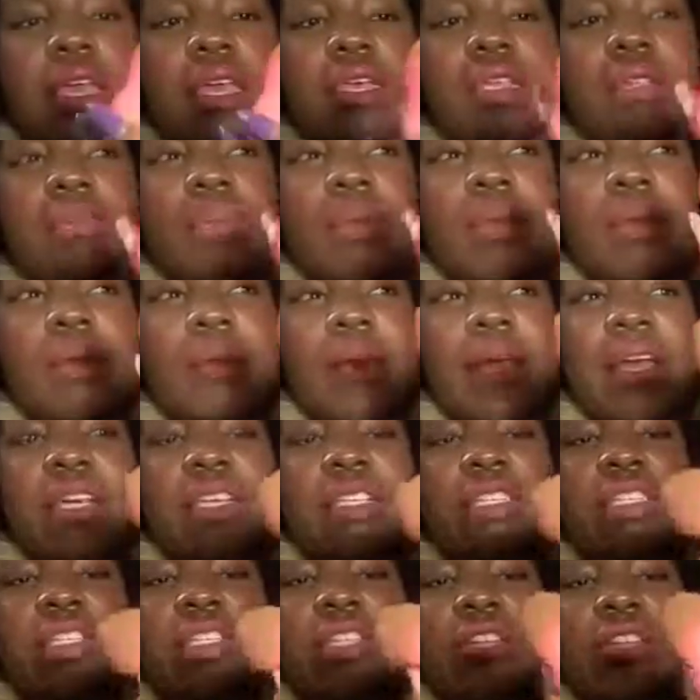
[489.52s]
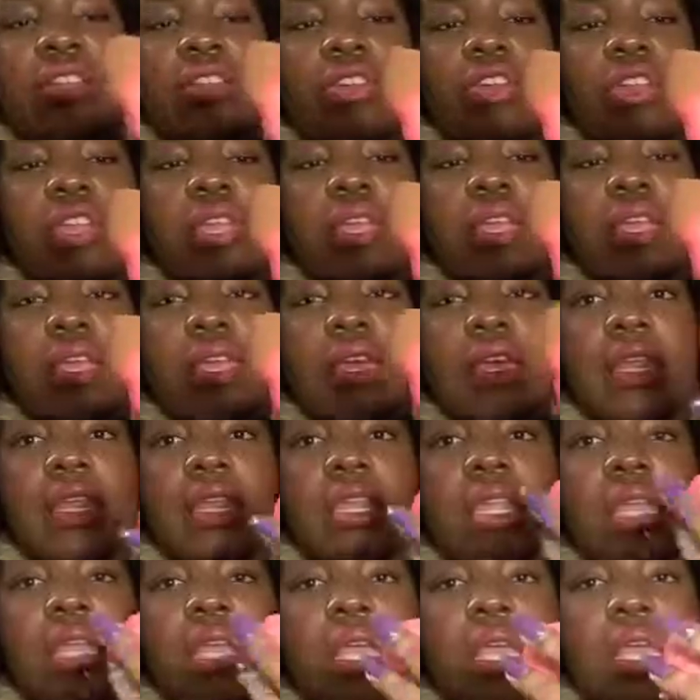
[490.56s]
to blend my concealer
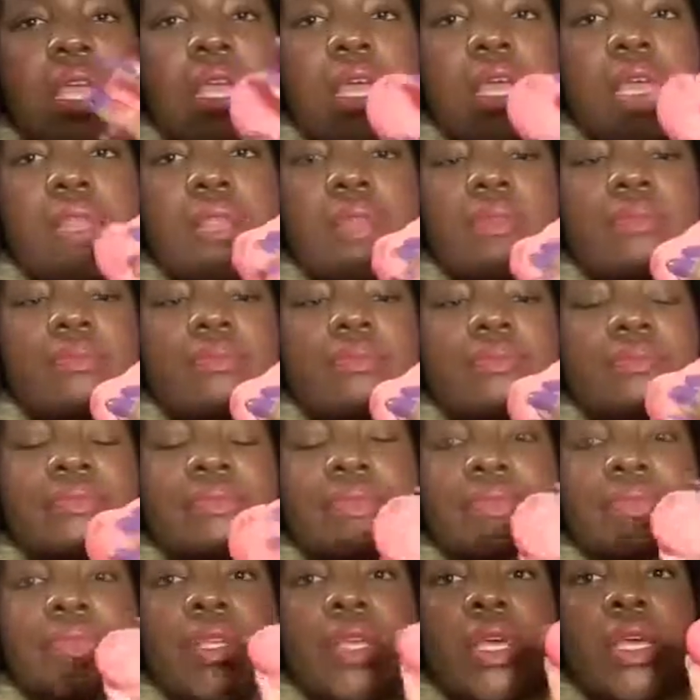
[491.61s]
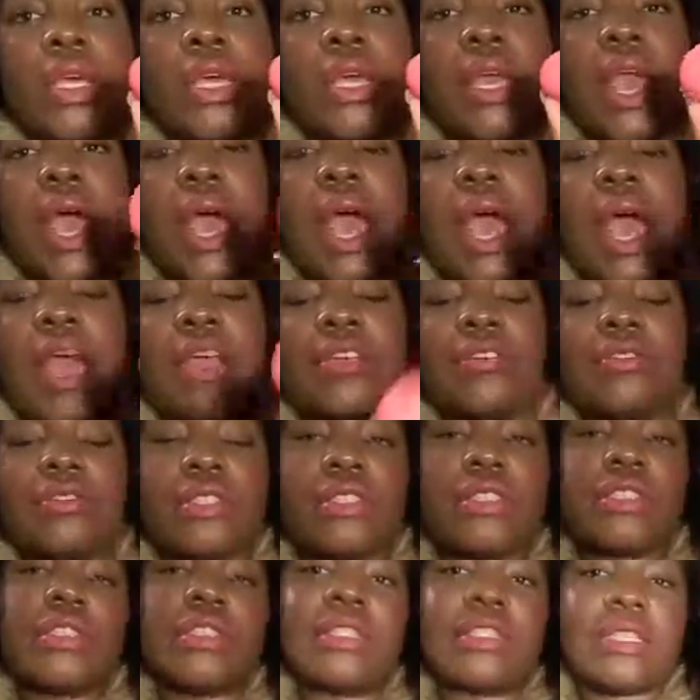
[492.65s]
in and I use
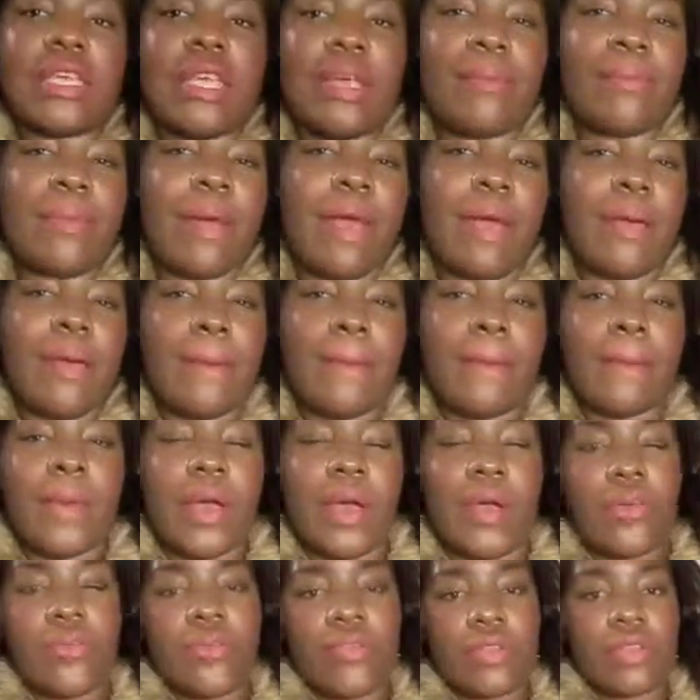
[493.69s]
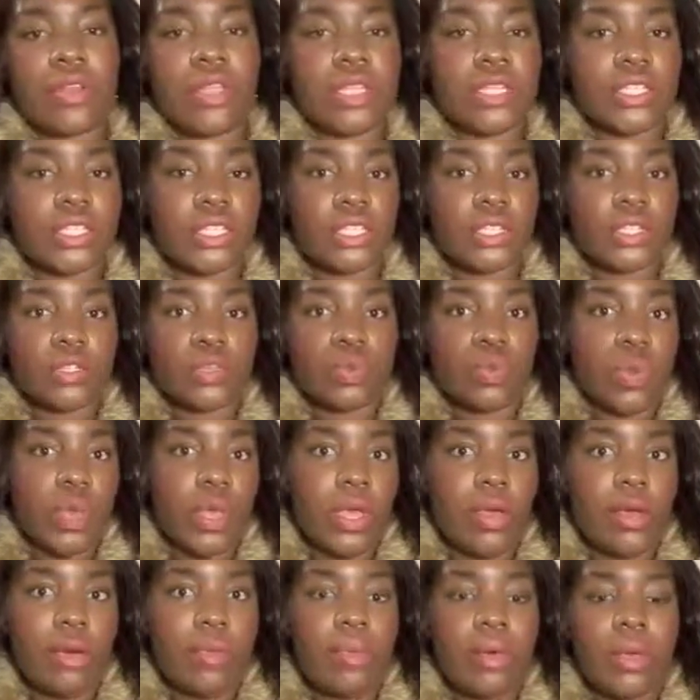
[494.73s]
it to set my um, foundation as
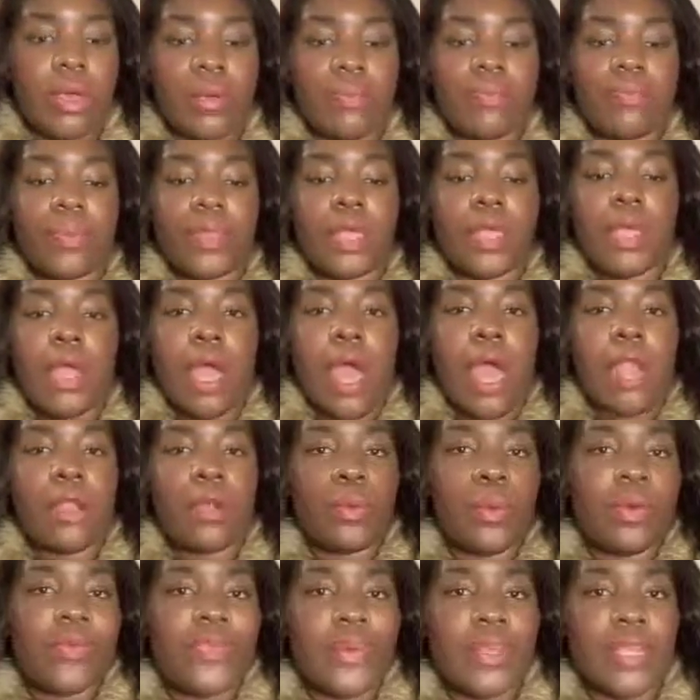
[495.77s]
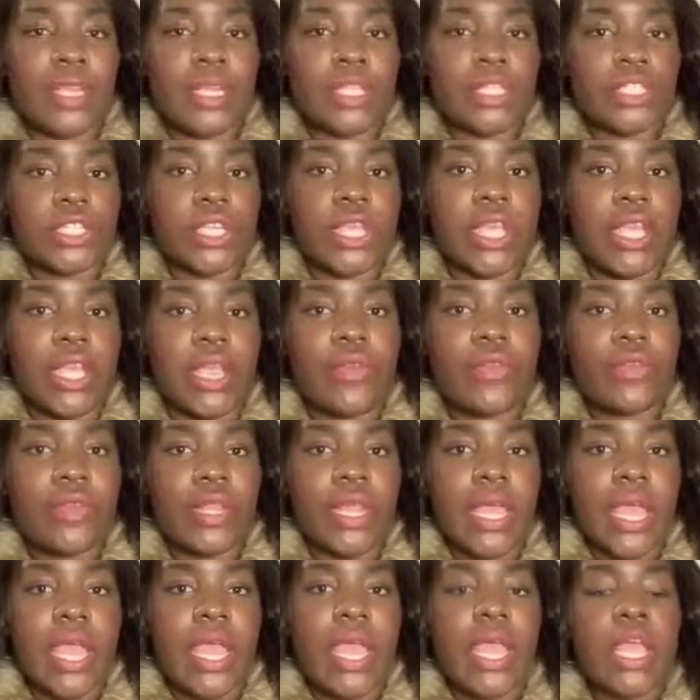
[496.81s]
well but I don't wear foundation every
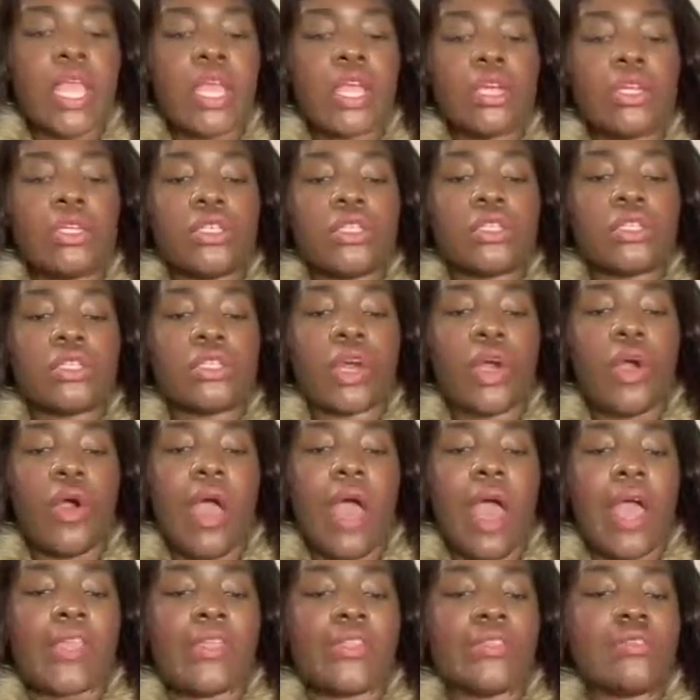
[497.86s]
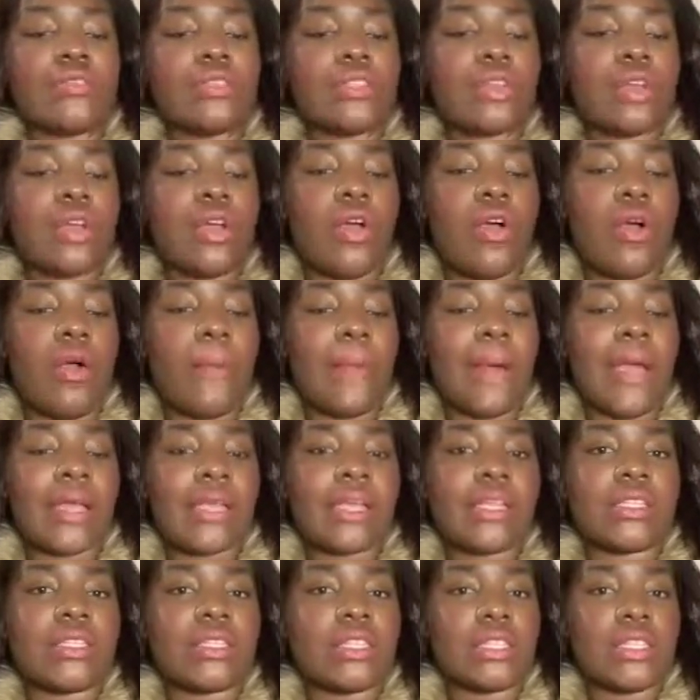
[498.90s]
day so I use it on my
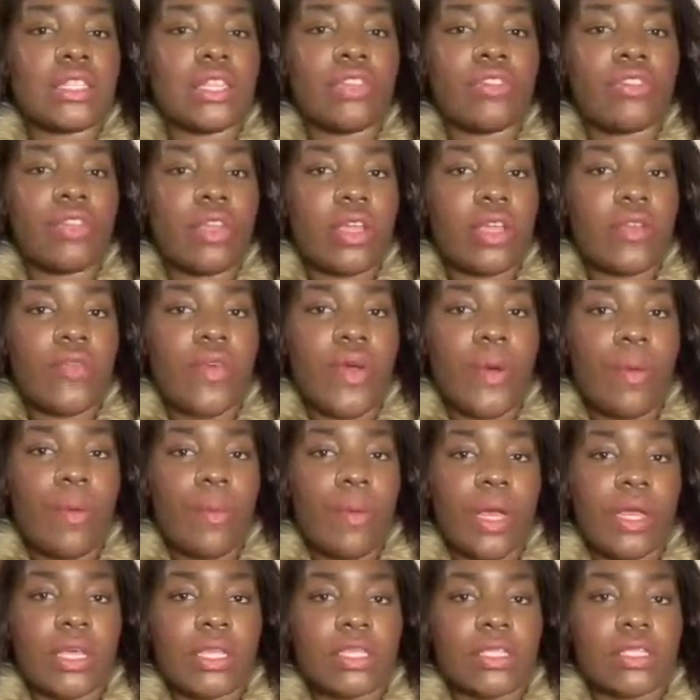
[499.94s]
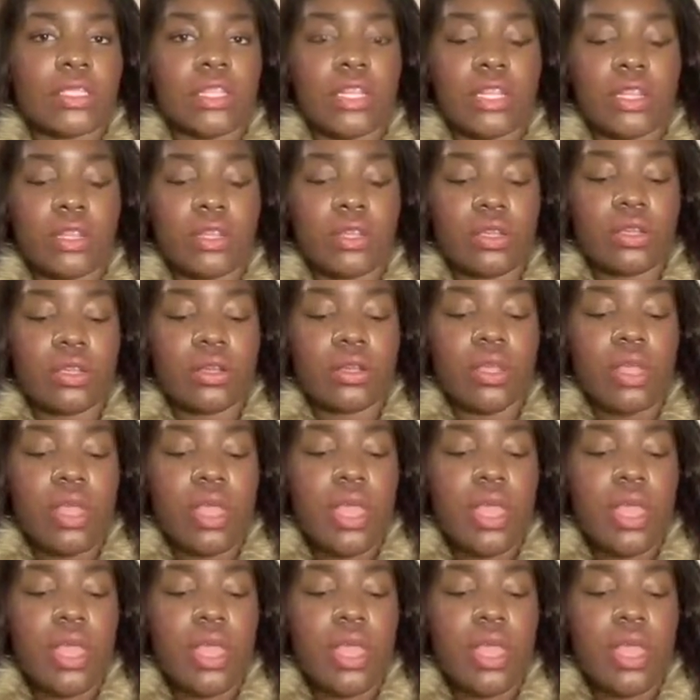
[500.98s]
concealer if I wear my concealer